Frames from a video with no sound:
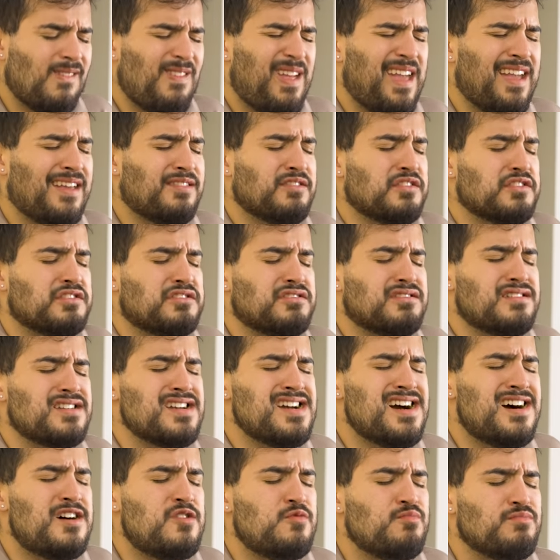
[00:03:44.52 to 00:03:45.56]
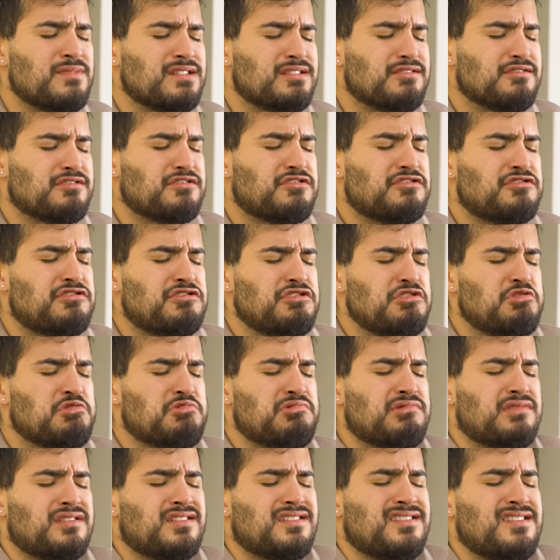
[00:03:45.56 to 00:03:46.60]
And this cow meat is so
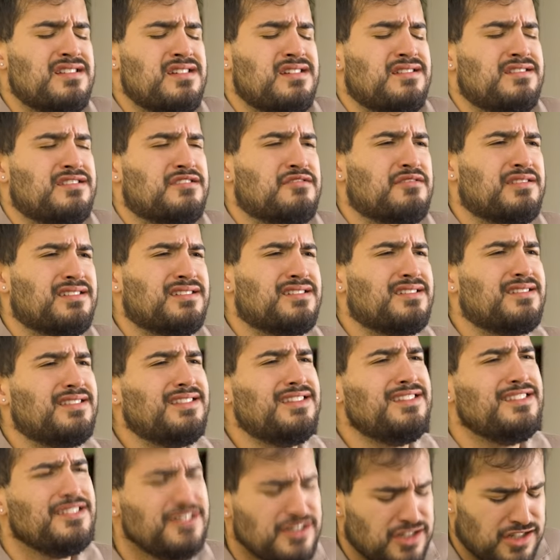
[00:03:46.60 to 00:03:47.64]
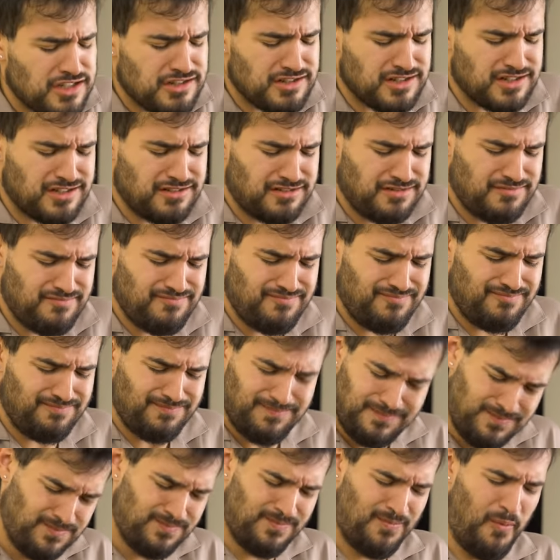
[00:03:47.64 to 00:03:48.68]
tender and delicious.
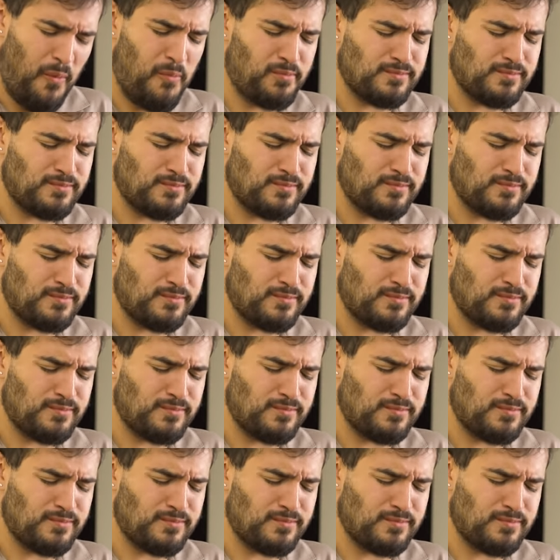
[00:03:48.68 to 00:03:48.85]
Mm.